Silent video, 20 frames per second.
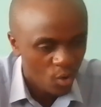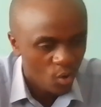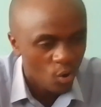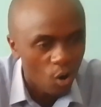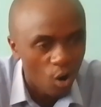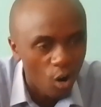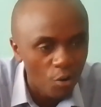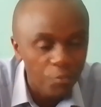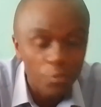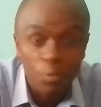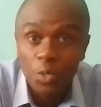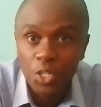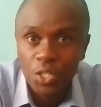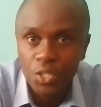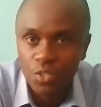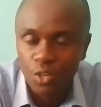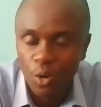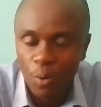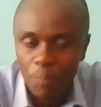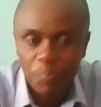of
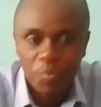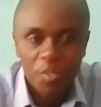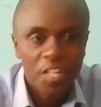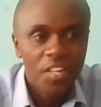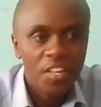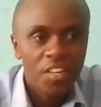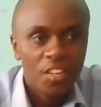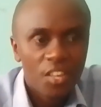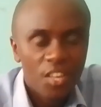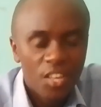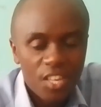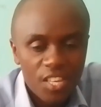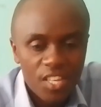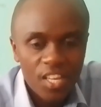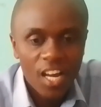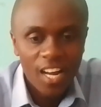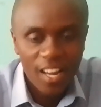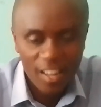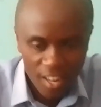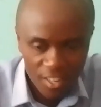wisdom
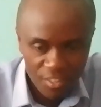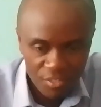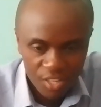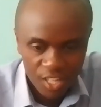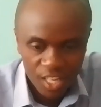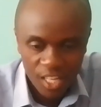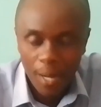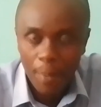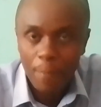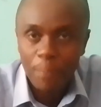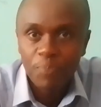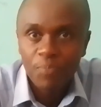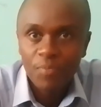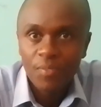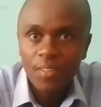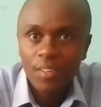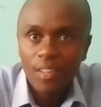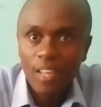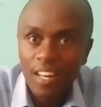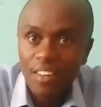here and there,
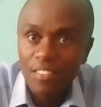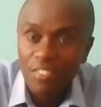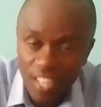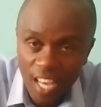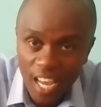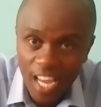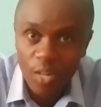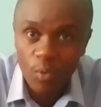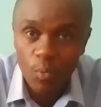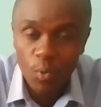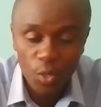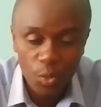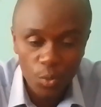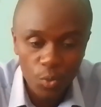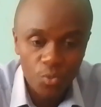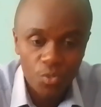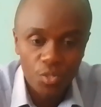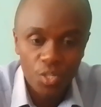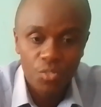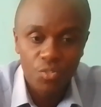and then we
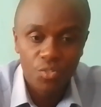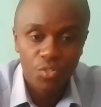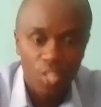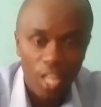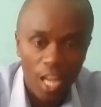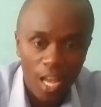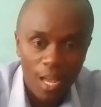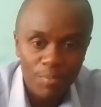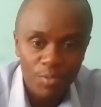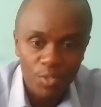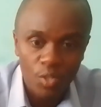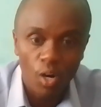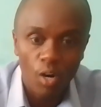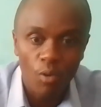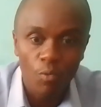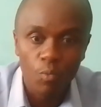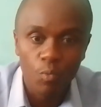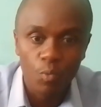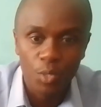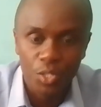use these gems
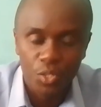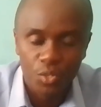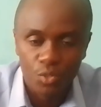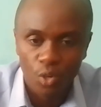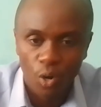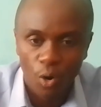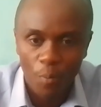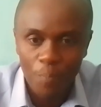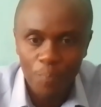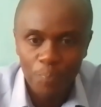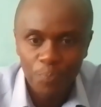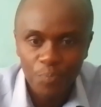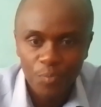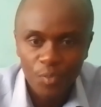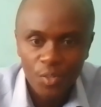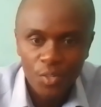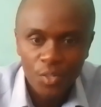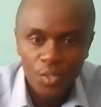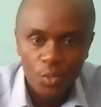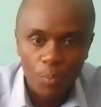of wisdom
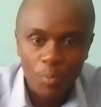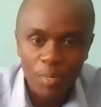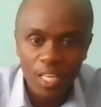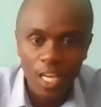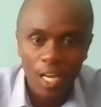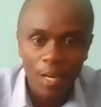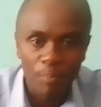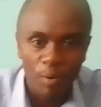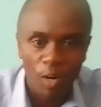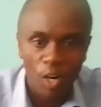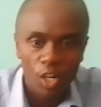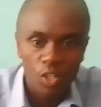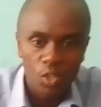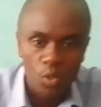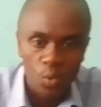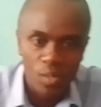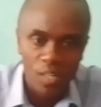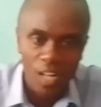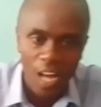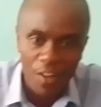to be able
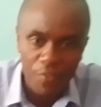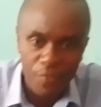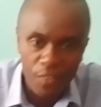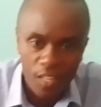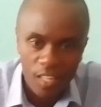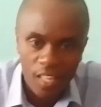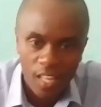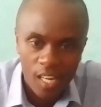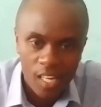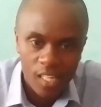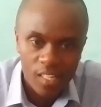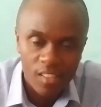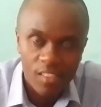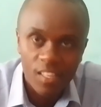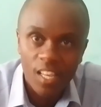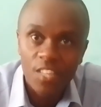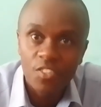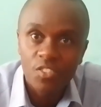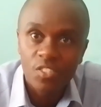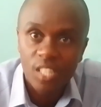to navigate
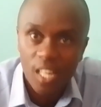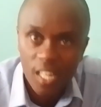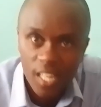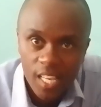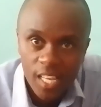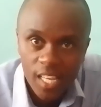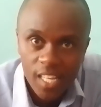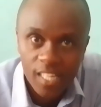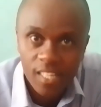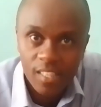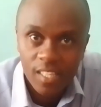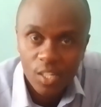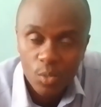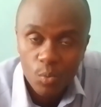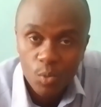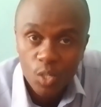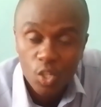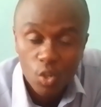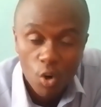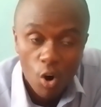this terrain that
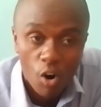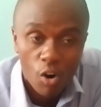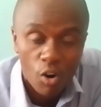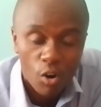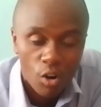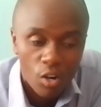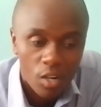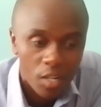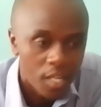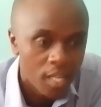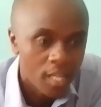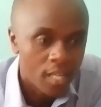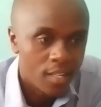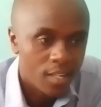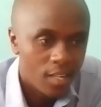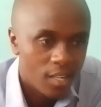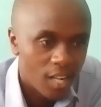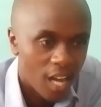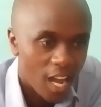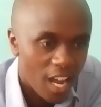we call
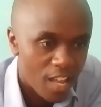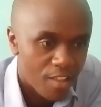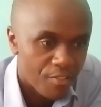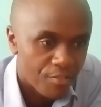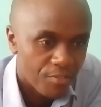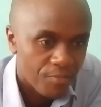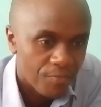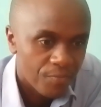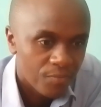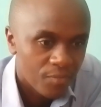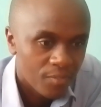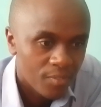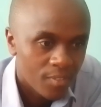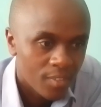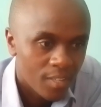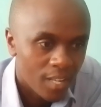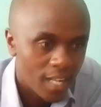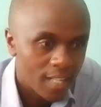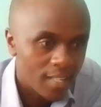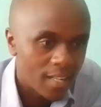life.
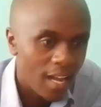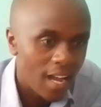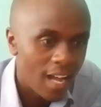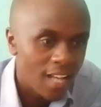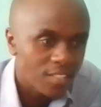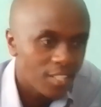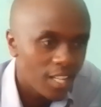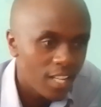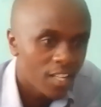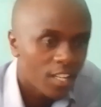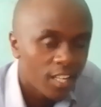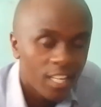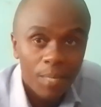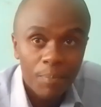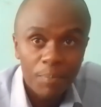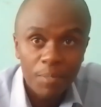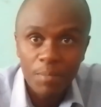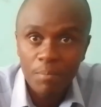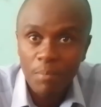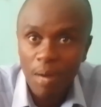And as I
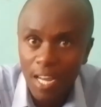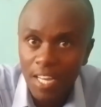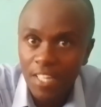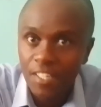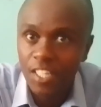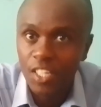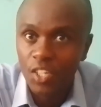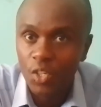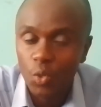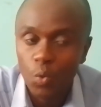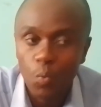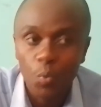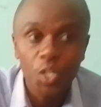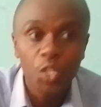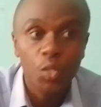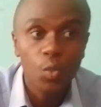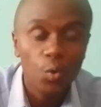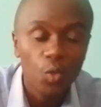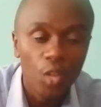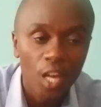keep reminding you, we
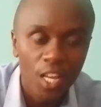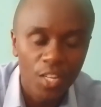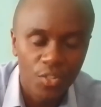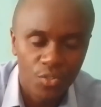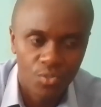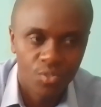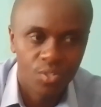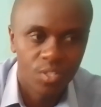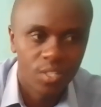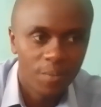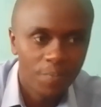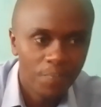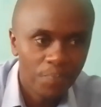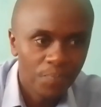do this